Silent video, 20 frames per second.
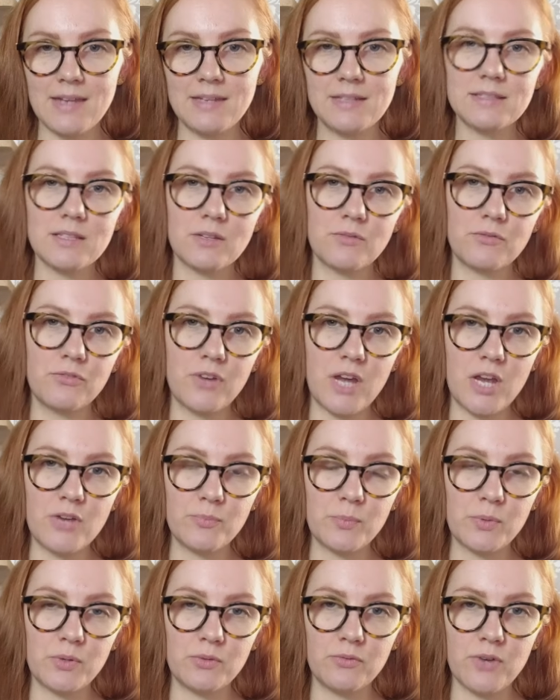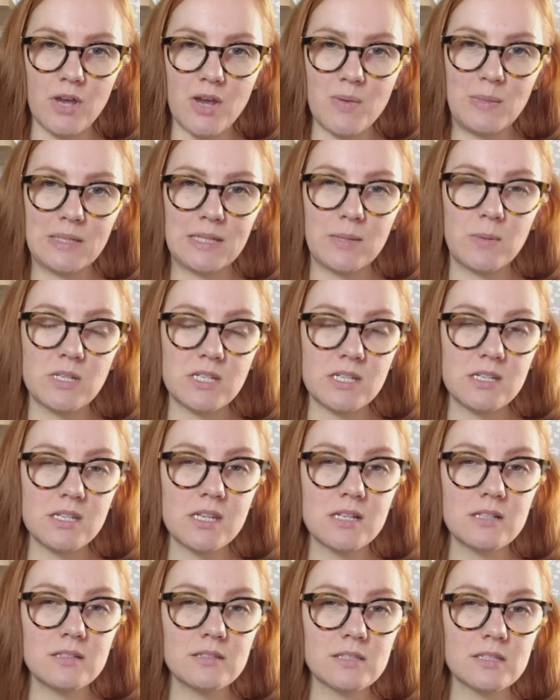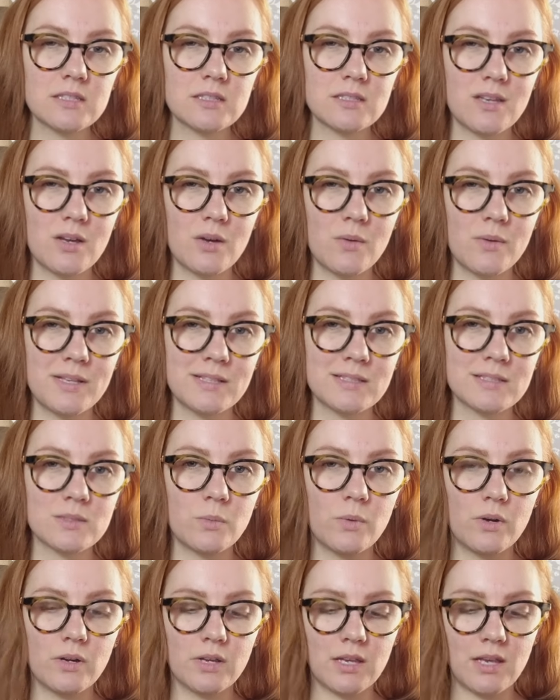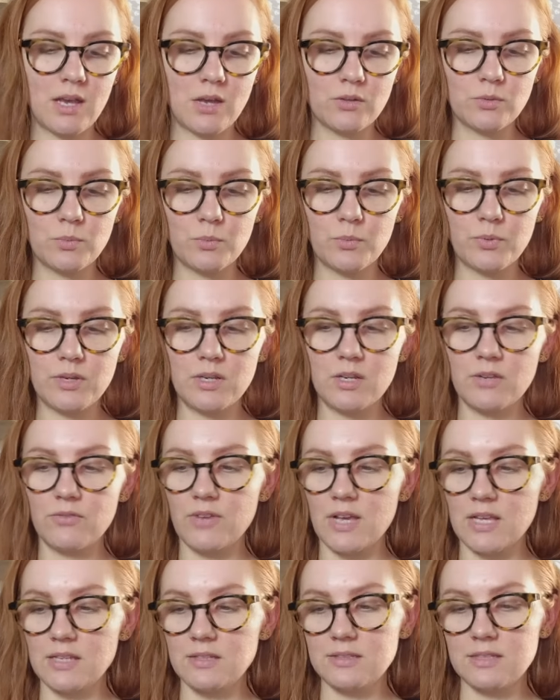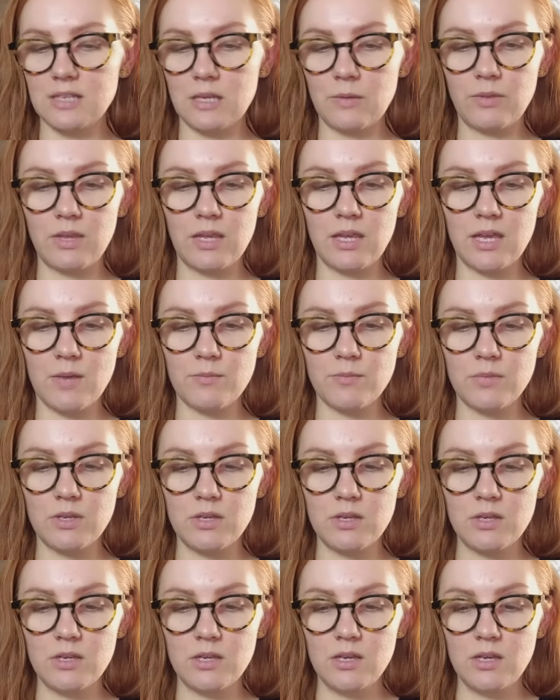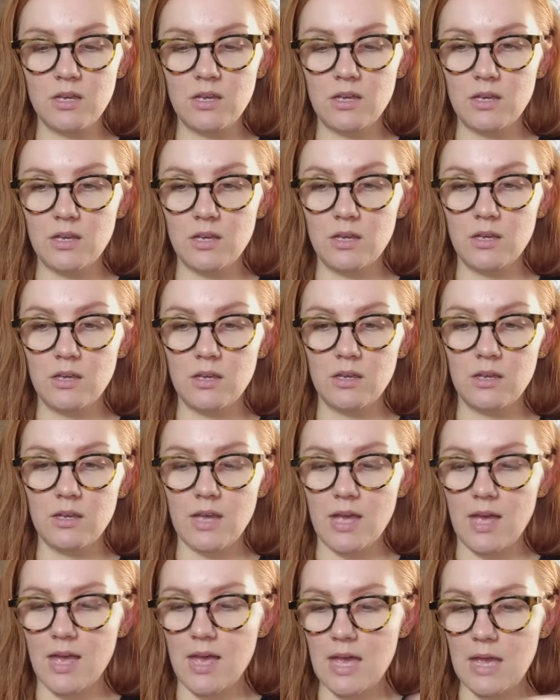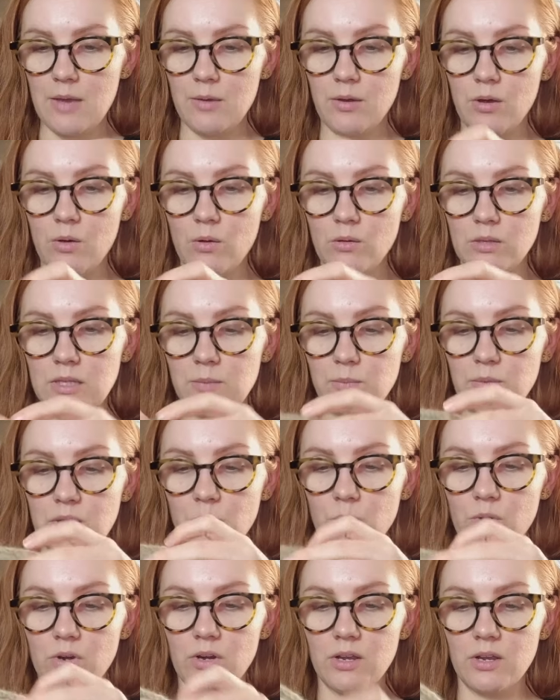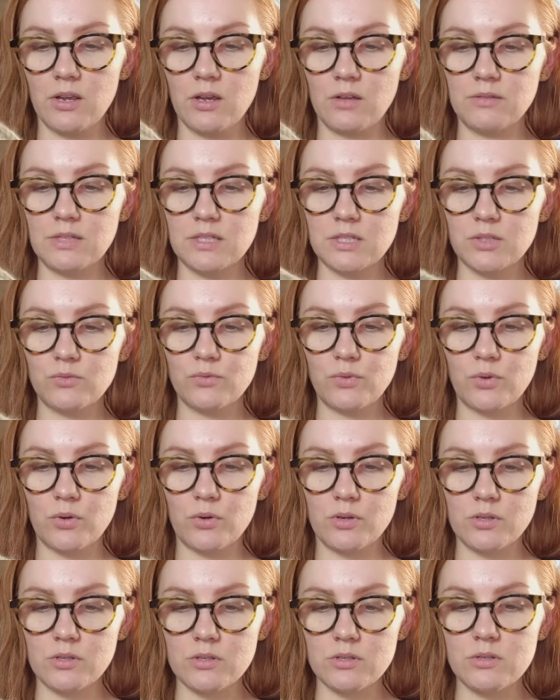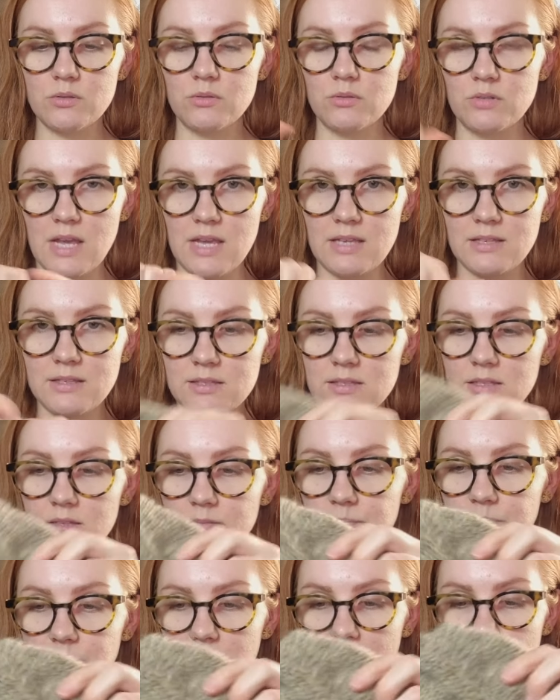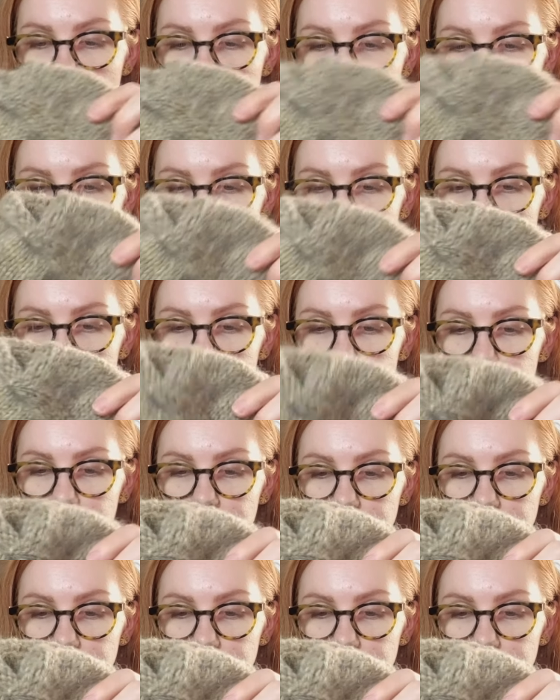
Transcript: And it's on 5.5mm needles, so it's working out pretty fast. And I think I have only been working on this for 2 days, and